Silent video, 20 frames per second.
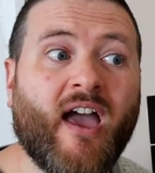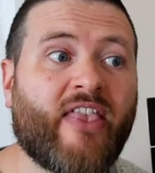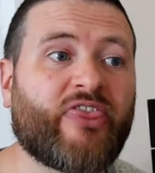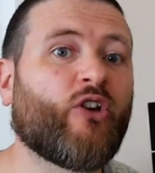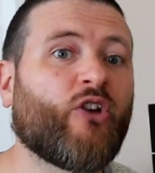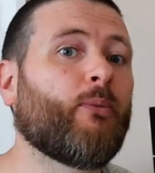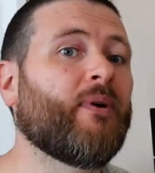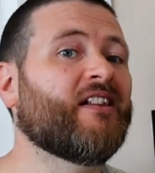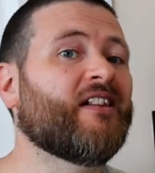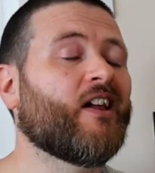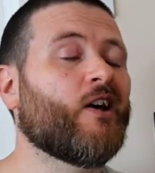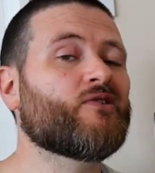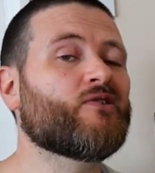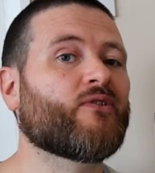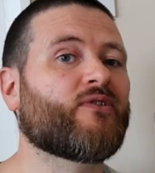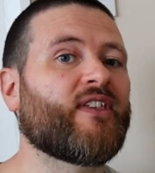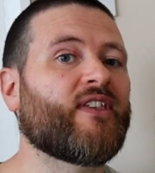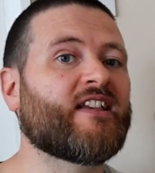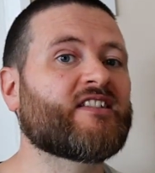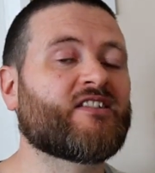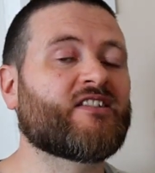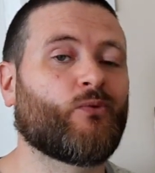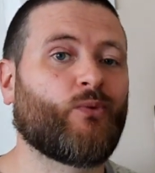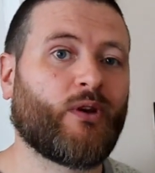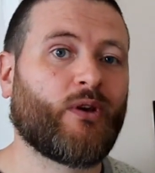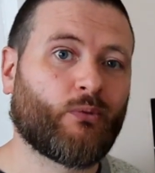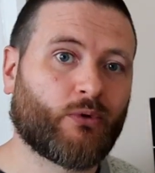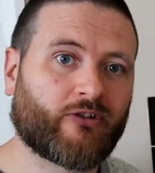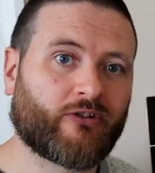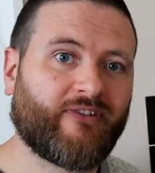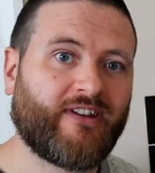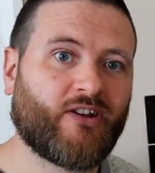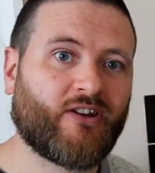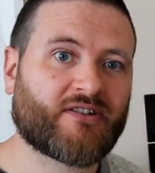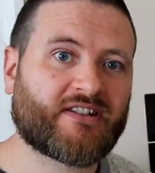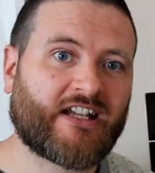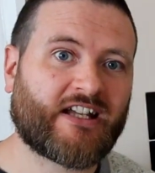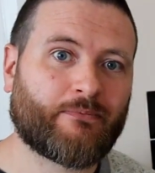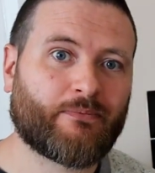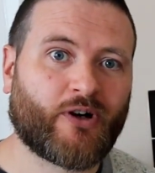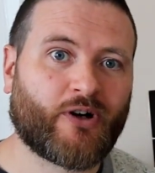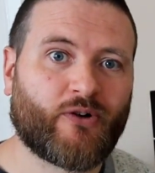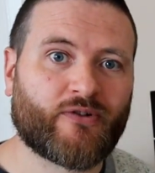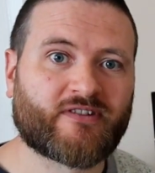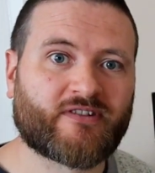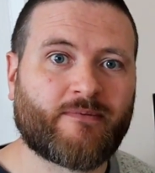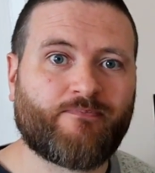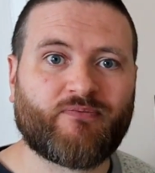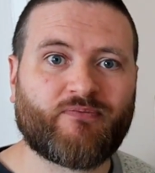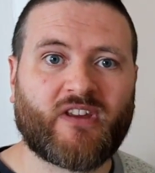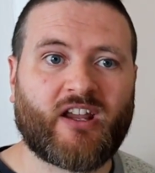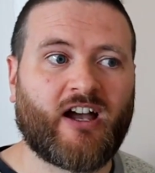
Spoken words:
There'll be loads of things that will want to eat your tadpoles.